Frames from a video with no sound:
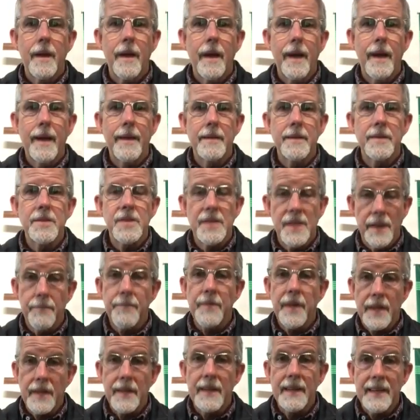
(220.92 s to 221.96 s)
And it's
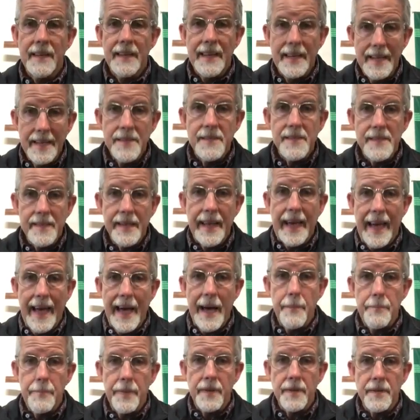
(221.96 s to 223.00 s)
something that needs to
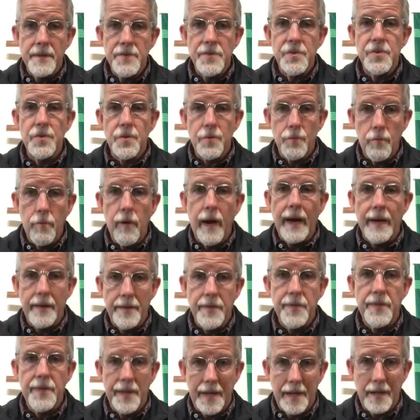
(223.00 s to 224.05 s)
happen. It's the right
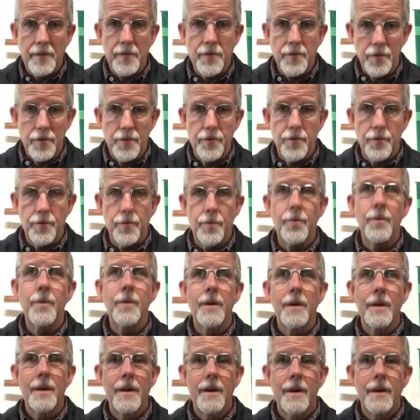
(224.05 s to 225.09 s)
thing to do.
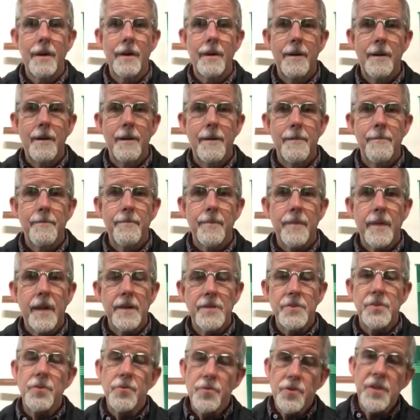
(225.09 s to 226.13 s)

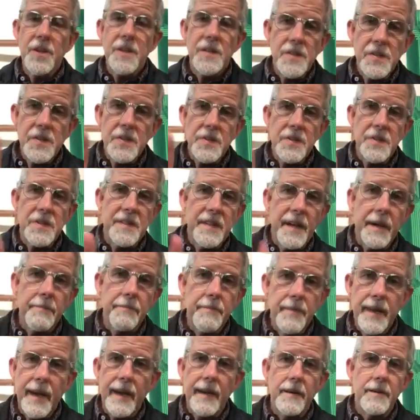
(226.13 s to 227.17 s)
And so Jesus
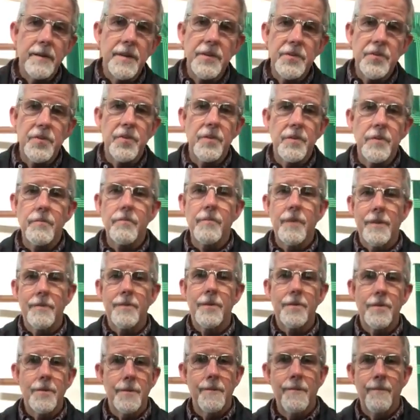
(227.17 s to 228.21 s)
stepped down into the
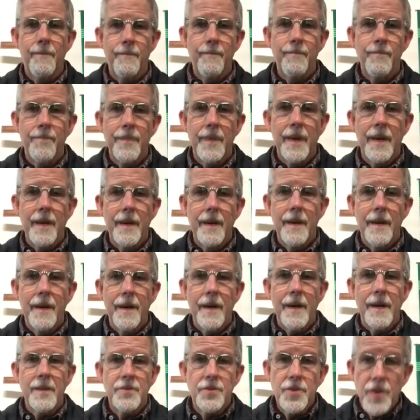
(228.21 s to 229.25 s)
river,
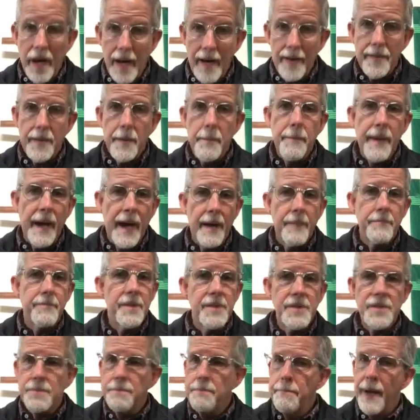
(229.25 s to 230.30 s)
and John the
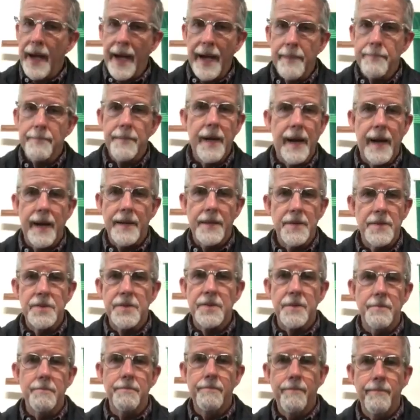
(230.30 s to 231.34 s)
Baptist
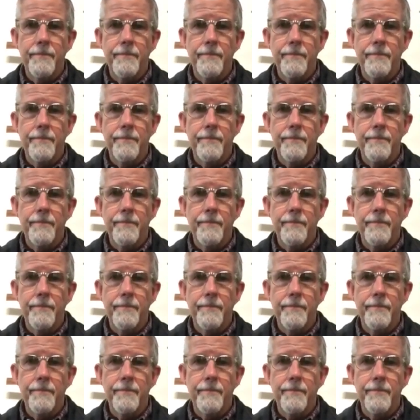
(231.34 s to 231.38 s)
baptized him.